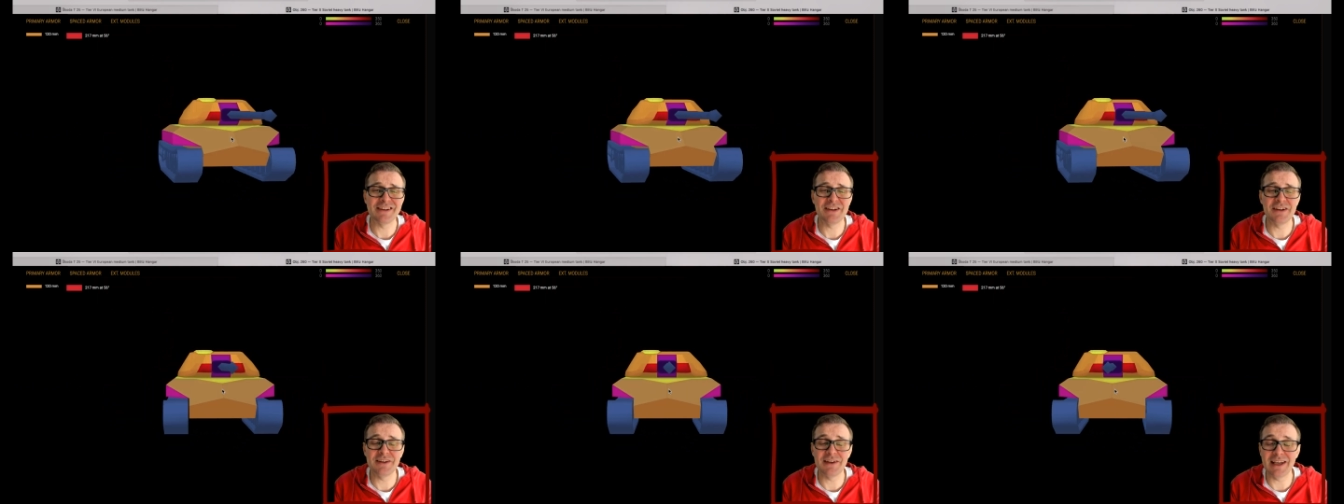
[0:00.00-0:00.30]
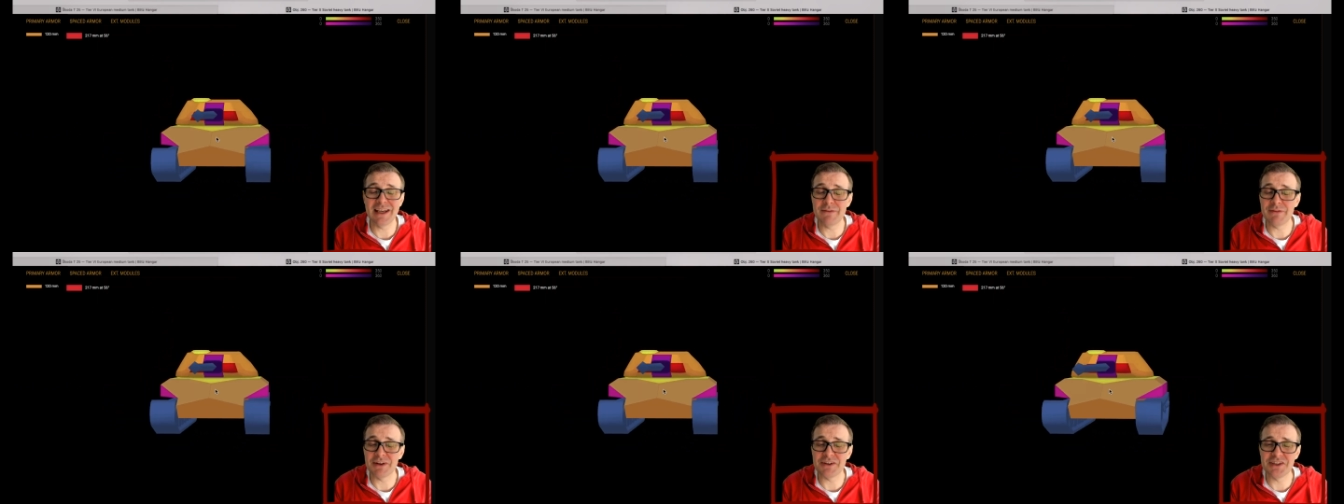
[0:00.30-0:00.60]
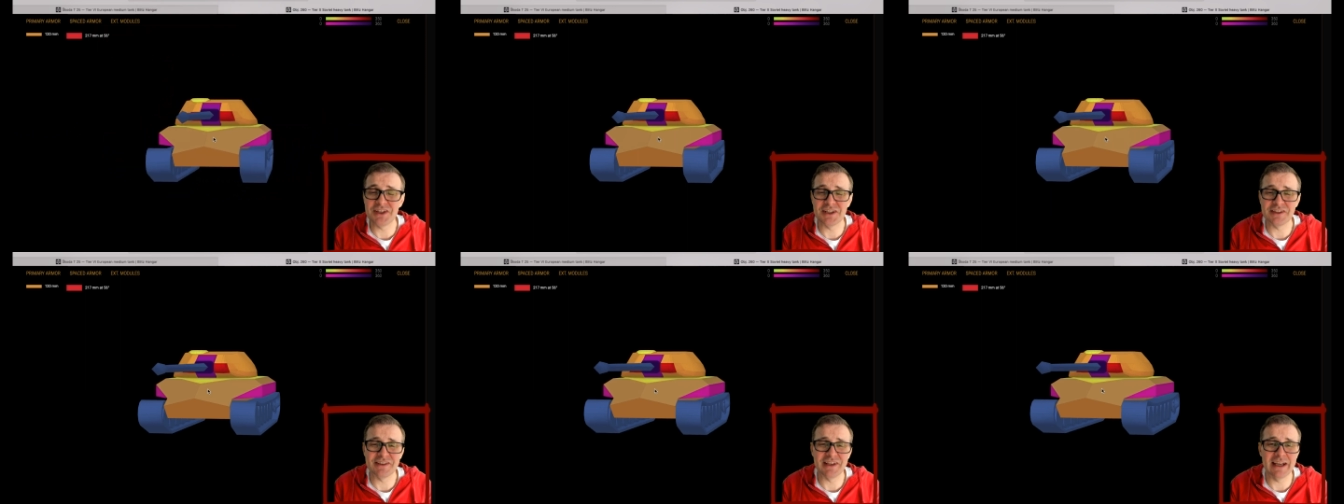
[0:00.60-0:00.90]
Even
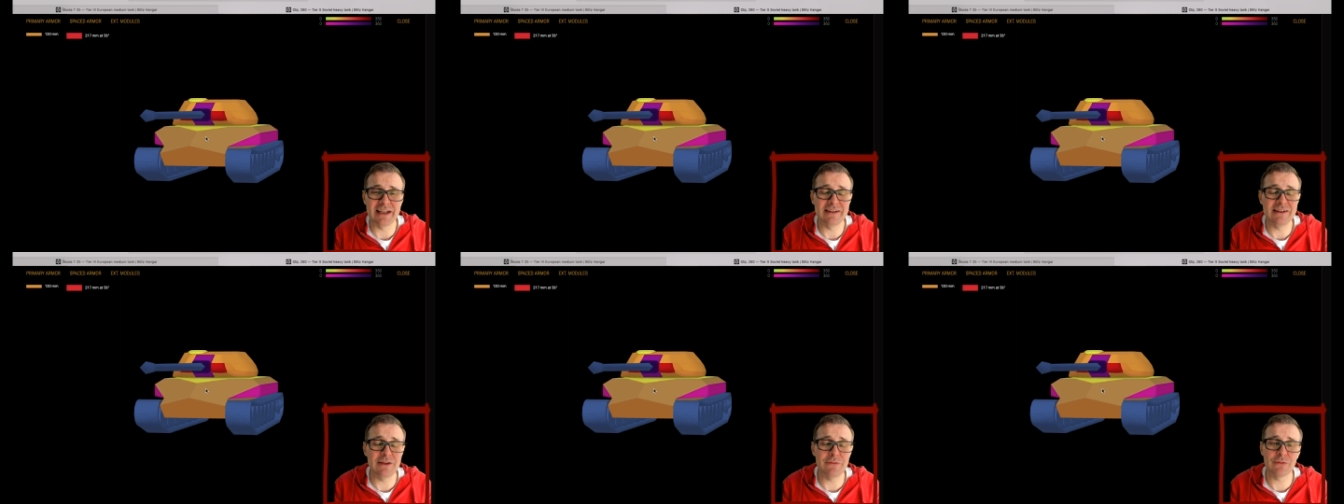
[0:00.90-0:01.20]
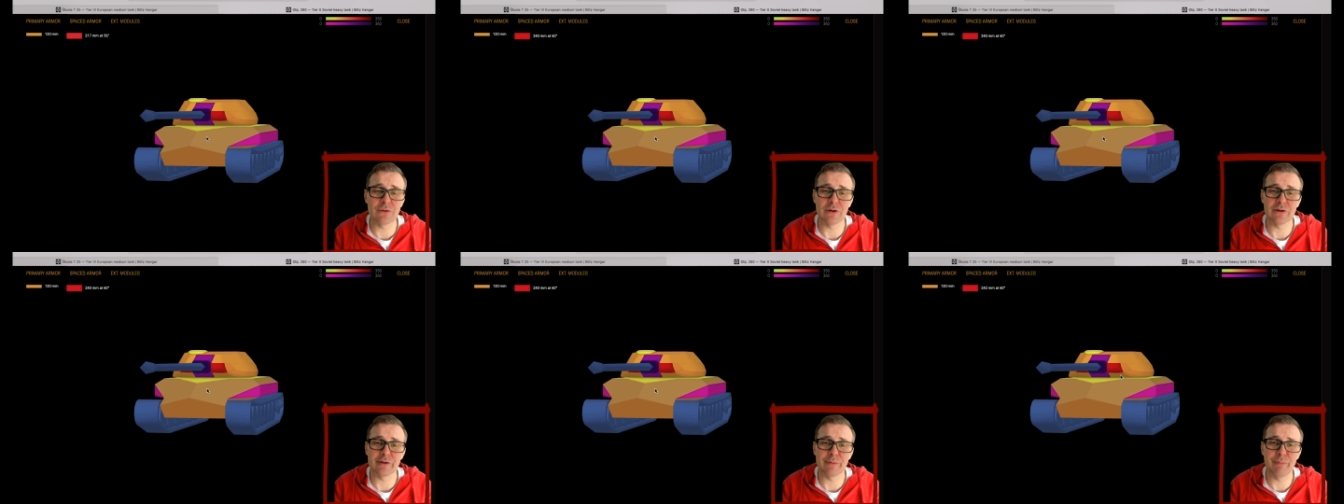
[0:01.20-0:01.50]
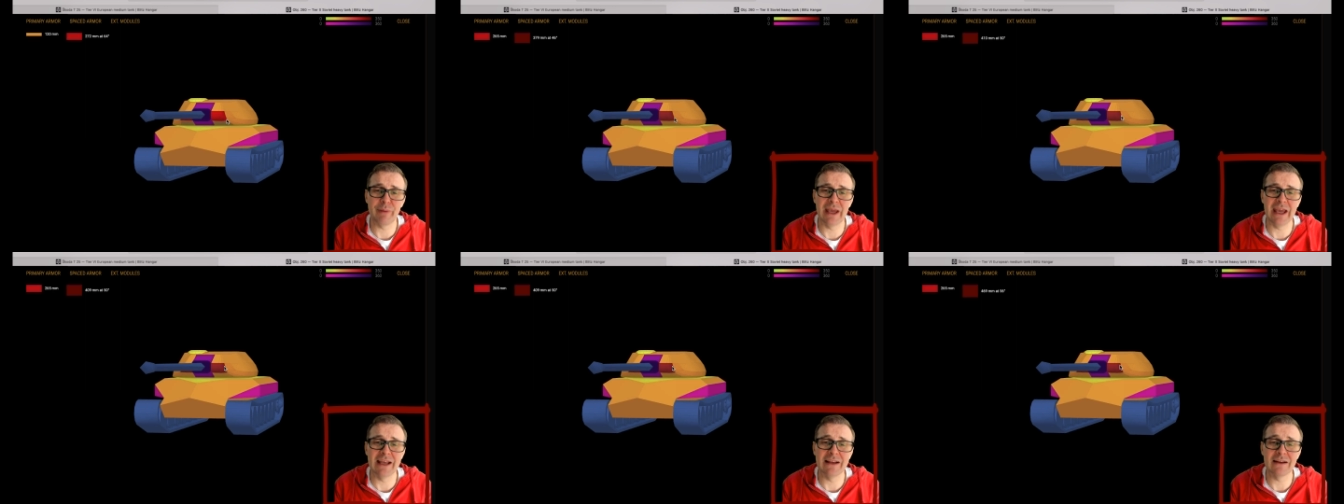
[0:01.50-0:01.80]
at tier 10, difficult
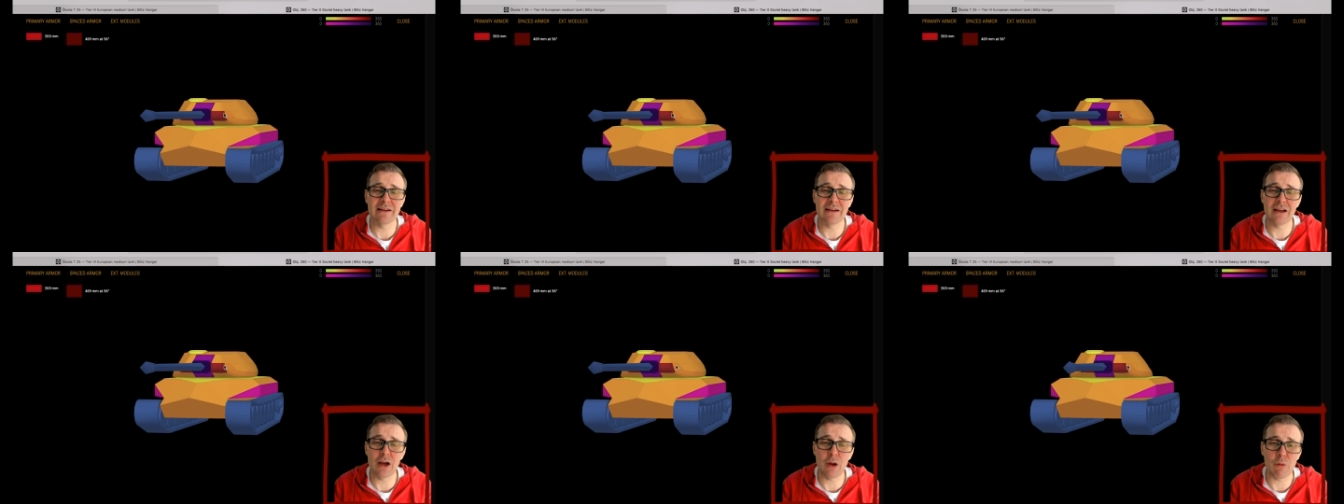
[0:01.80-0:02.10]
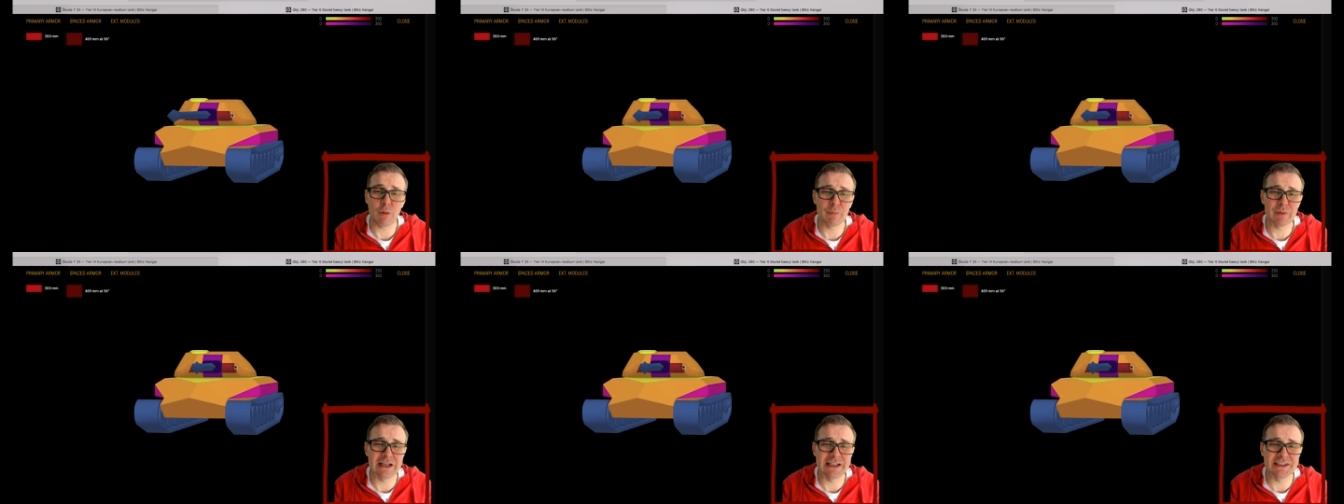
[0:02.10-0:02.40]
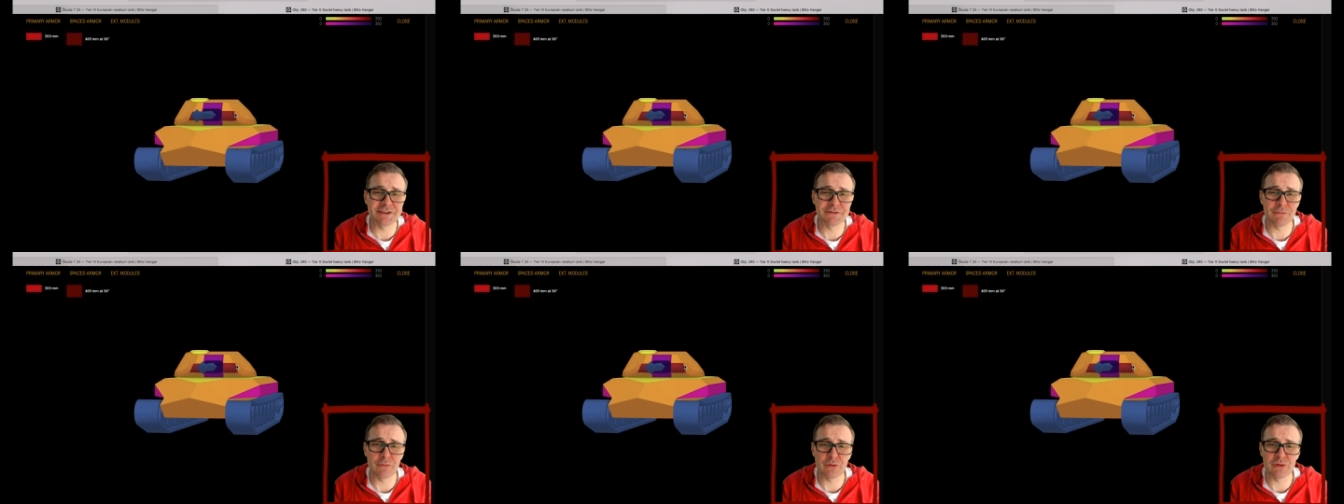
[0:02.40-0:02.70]
to pen. The lower
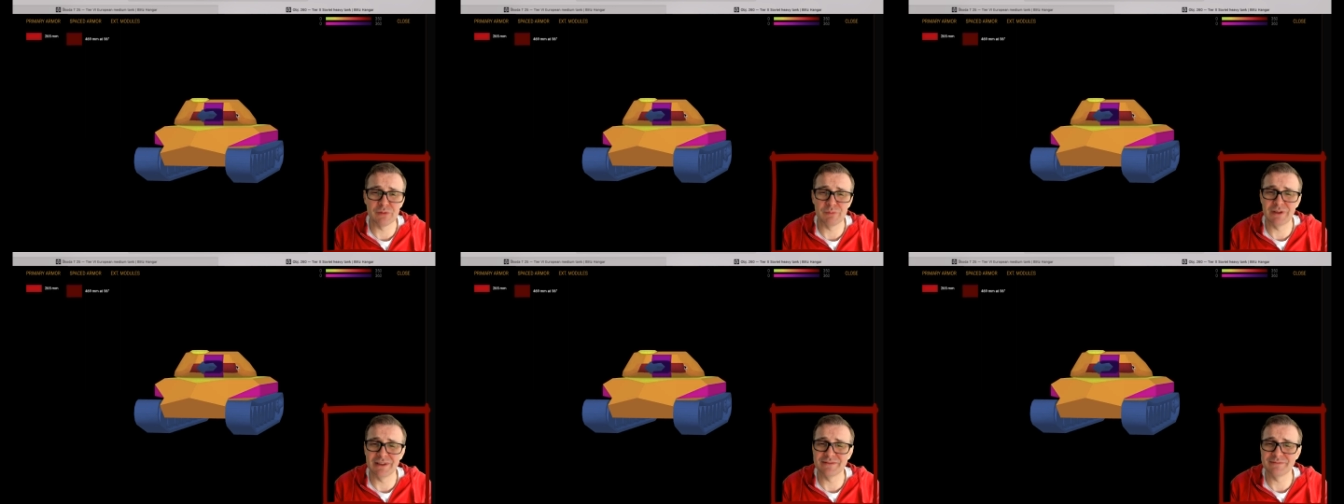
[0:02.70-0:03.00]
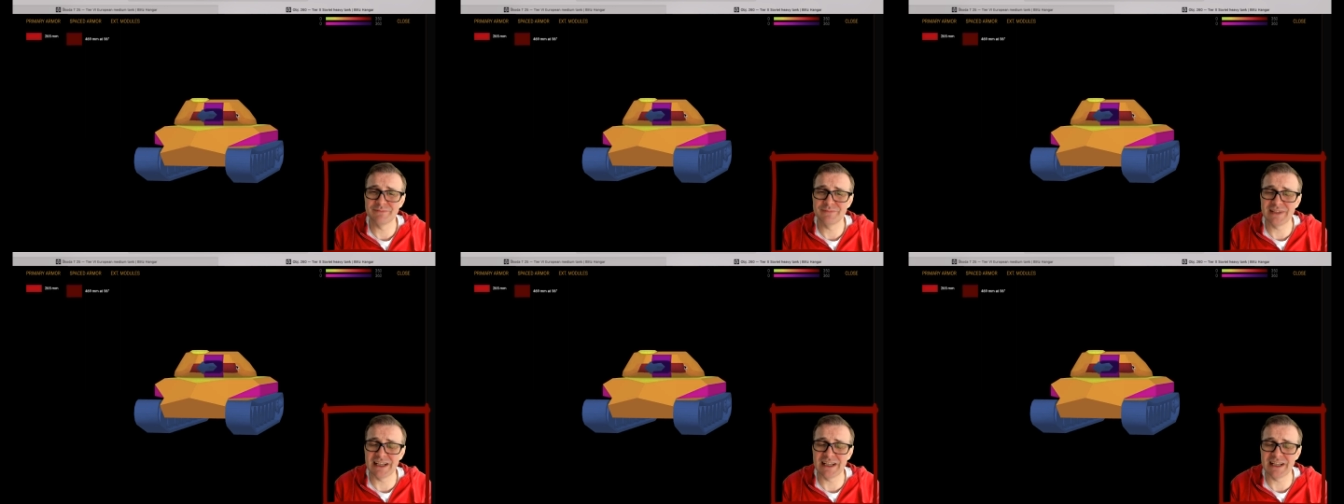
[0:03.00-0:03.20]
plate's vulnerable.